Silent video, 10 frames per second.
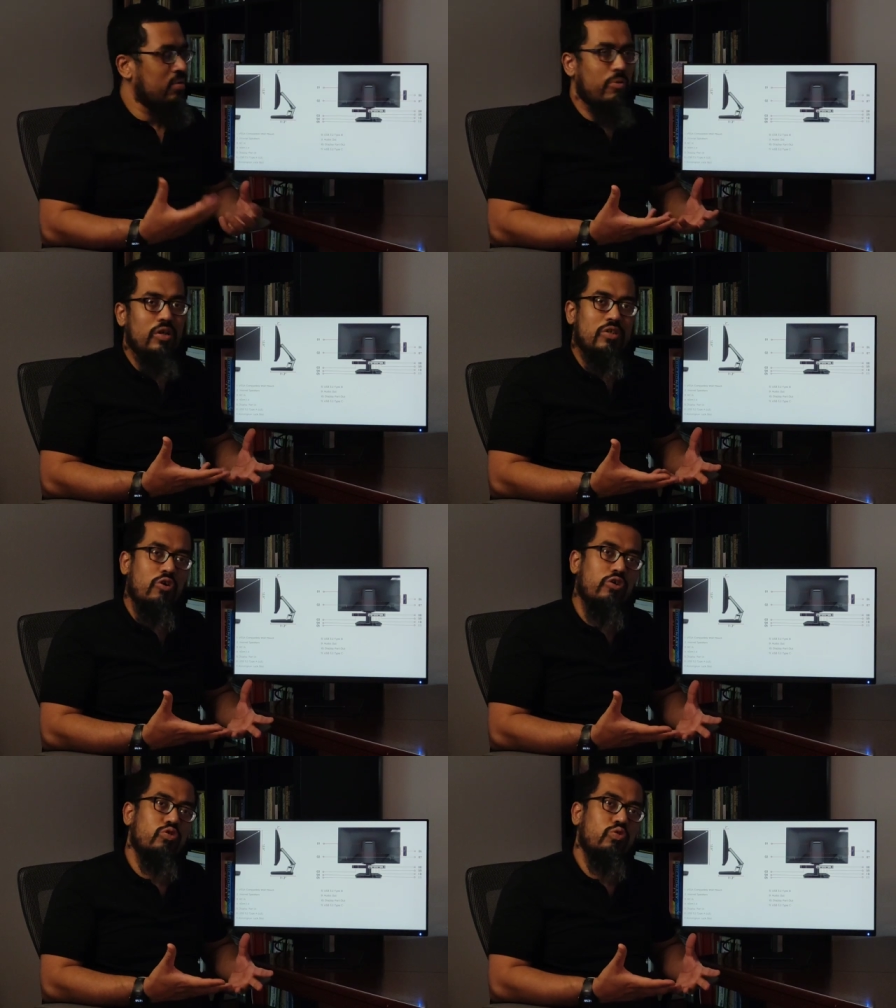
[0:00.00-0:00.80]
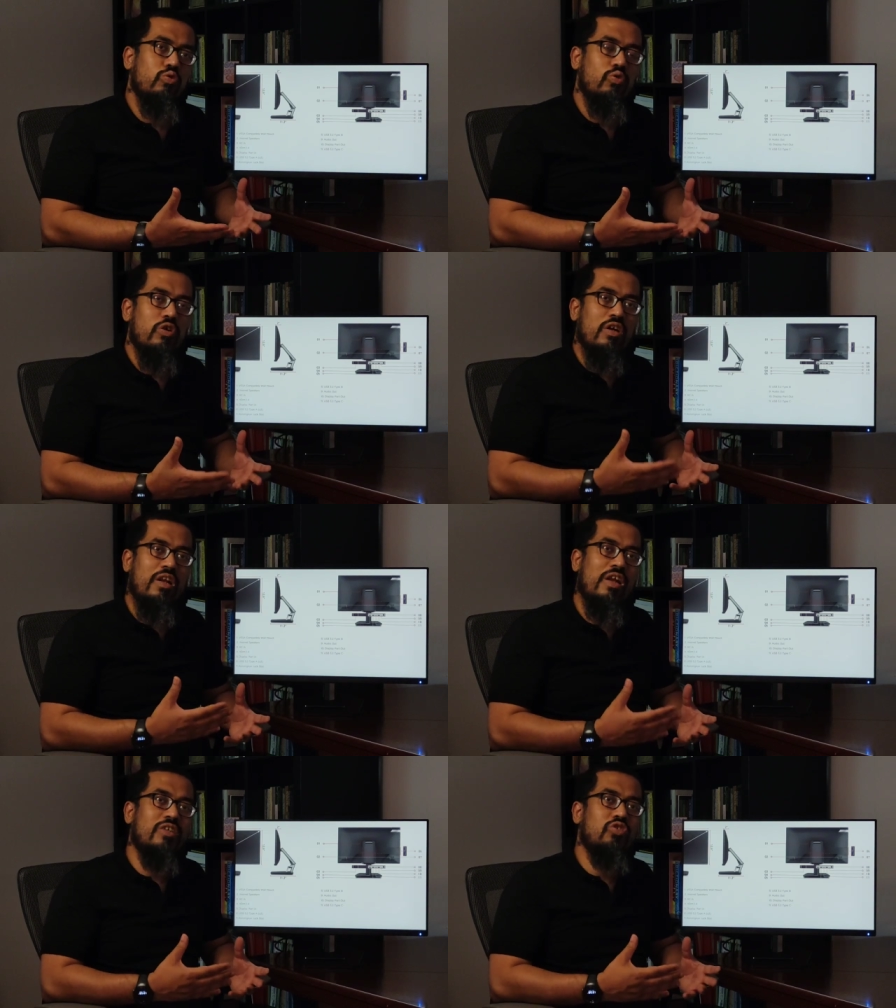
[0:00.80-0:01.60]
the monitor also
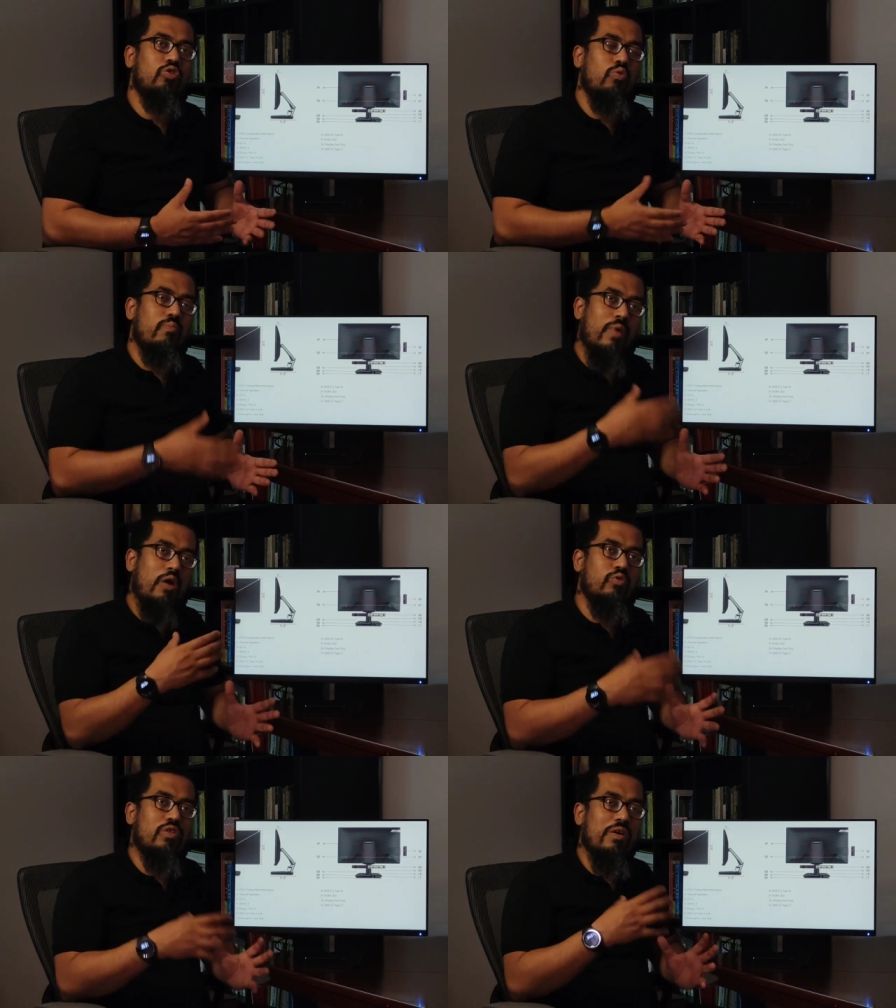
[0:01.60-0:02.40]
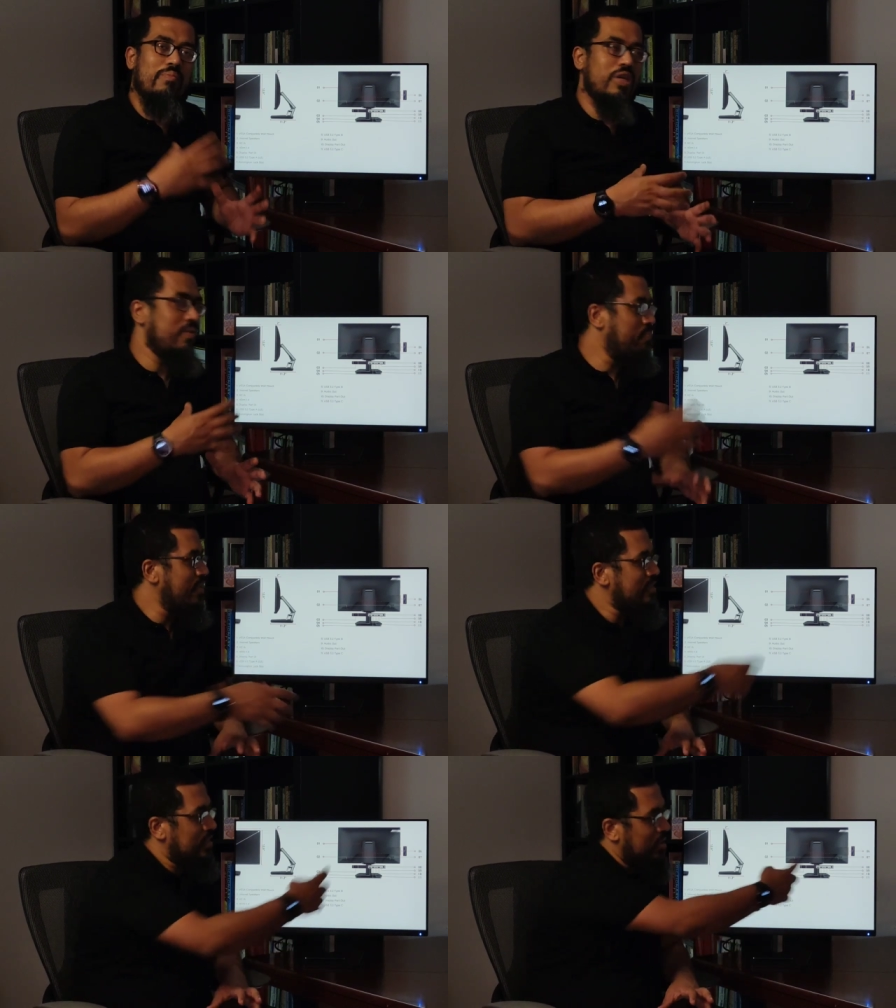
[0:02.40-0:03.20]
lets you mount a mini
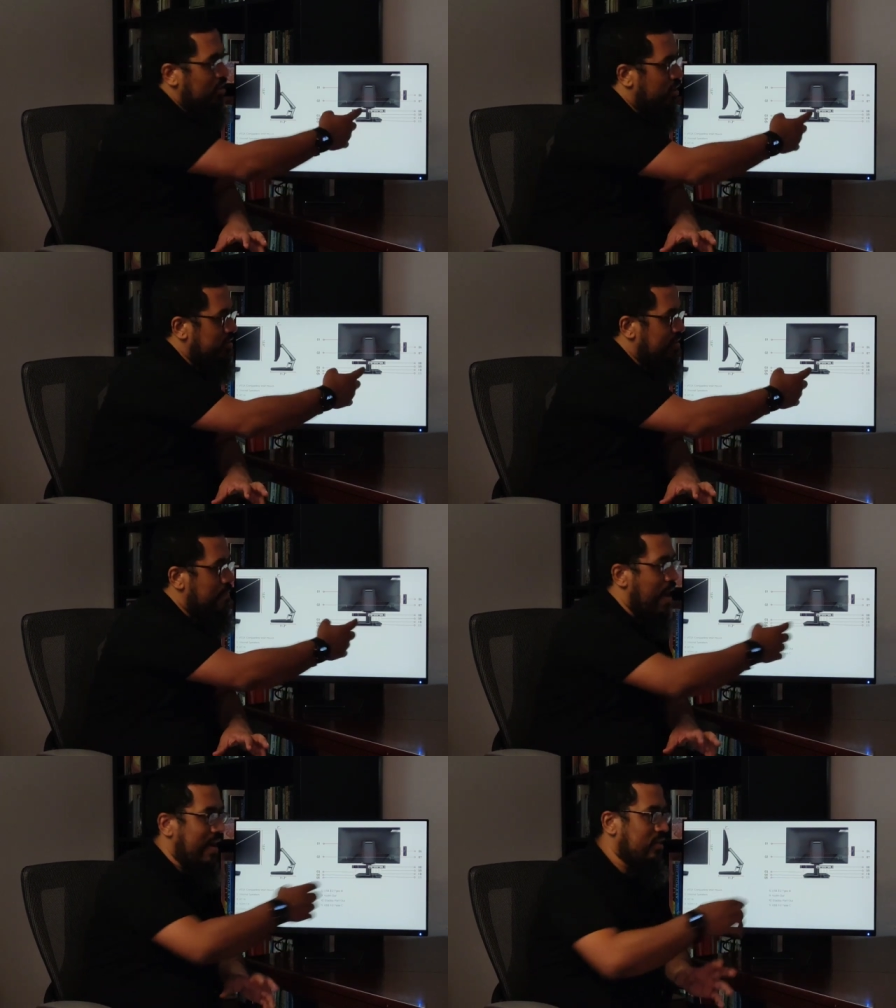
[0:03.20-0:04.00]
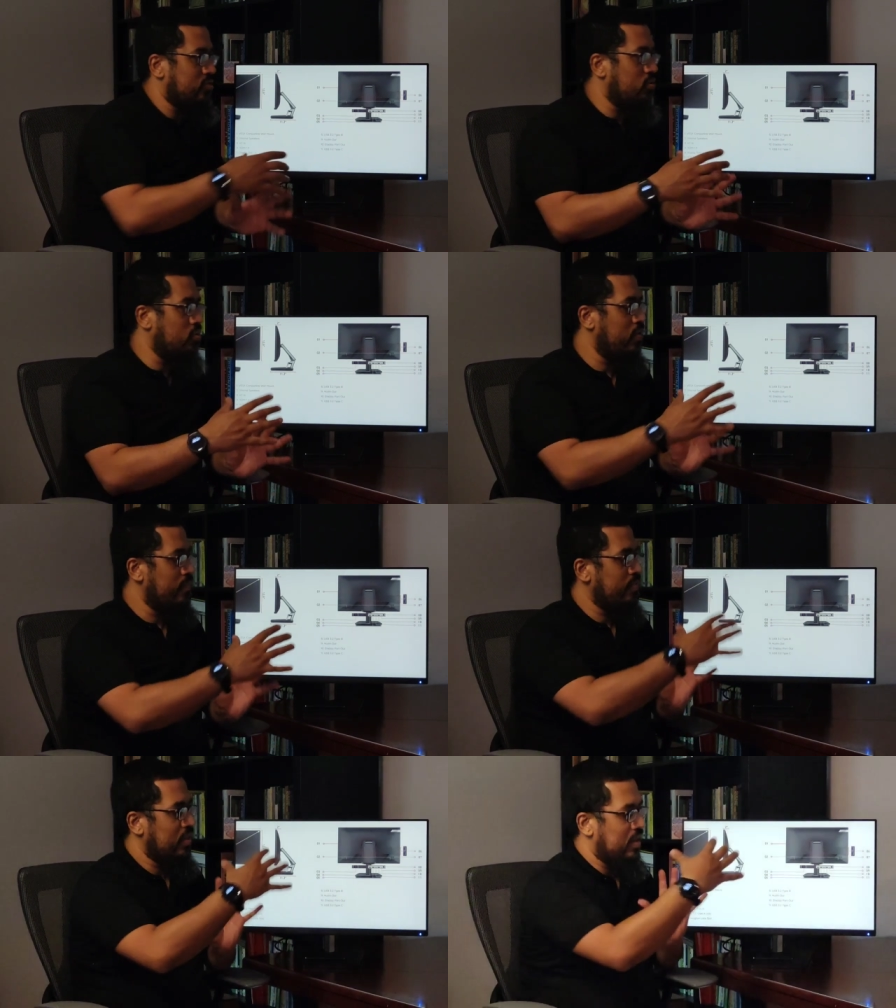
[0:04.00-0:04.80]
PC on the back. So